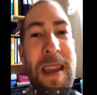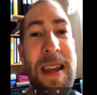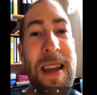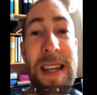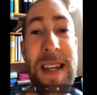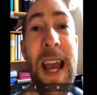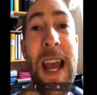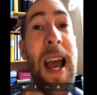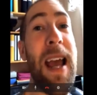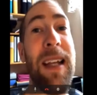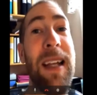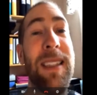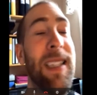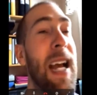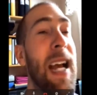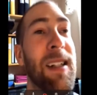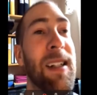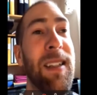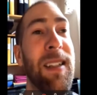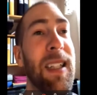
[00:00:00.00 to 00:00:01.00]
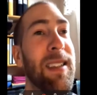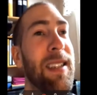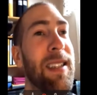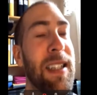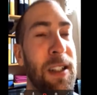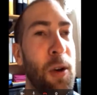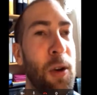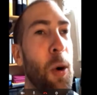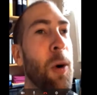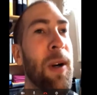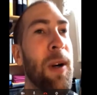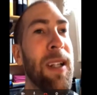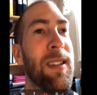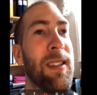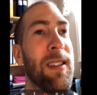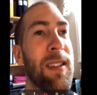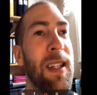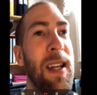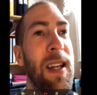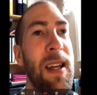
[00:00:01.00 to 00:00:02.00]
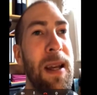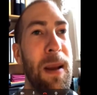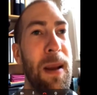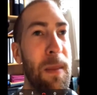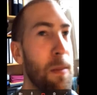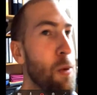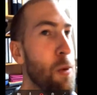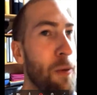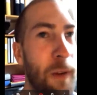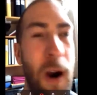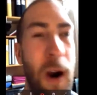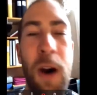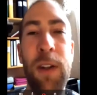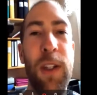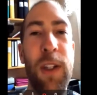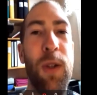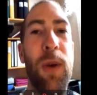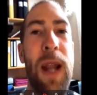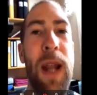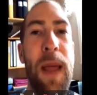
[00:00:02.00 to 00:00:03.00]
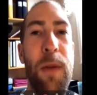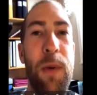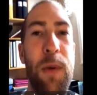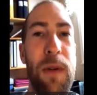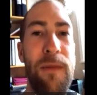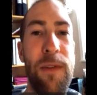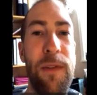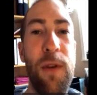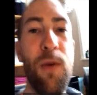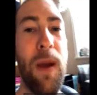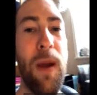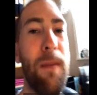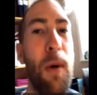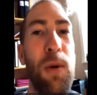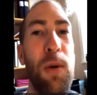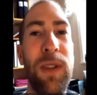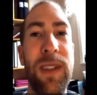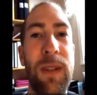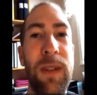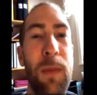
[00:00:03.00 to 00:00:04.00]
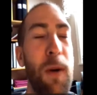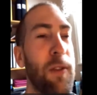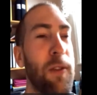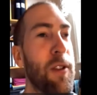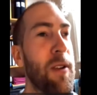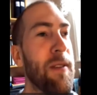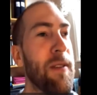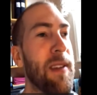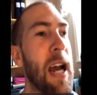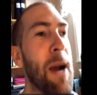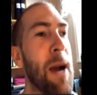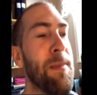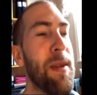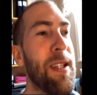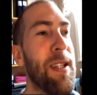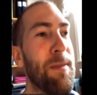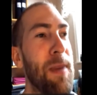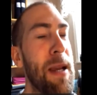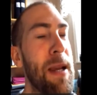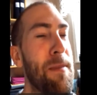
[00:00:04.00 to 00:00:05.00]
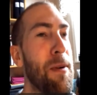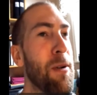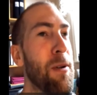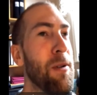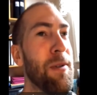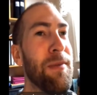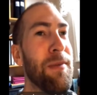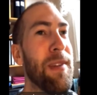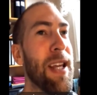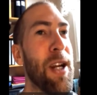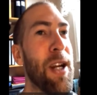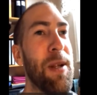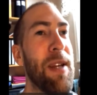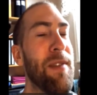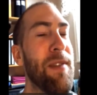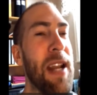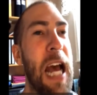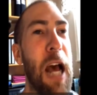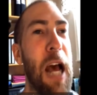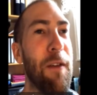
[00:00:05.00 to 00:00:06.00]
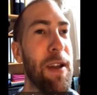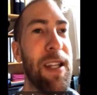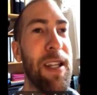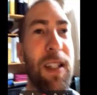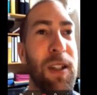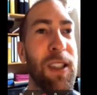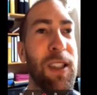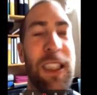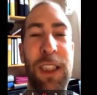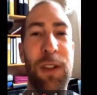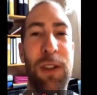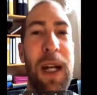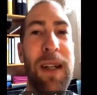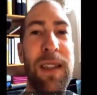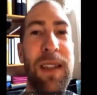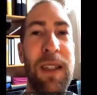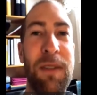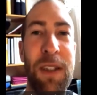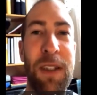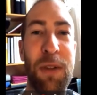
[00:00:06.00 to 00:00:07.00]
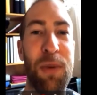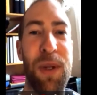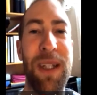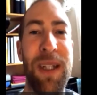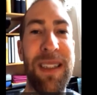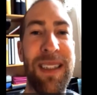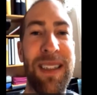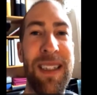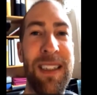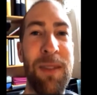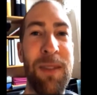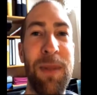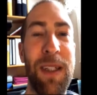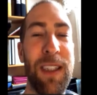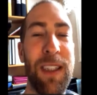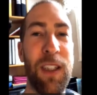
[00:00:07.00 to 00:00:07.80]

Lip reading: Yeah, exactly. Just ignore it, move on, do another review. And most of the time, these people, they don't even have any constructive criticism.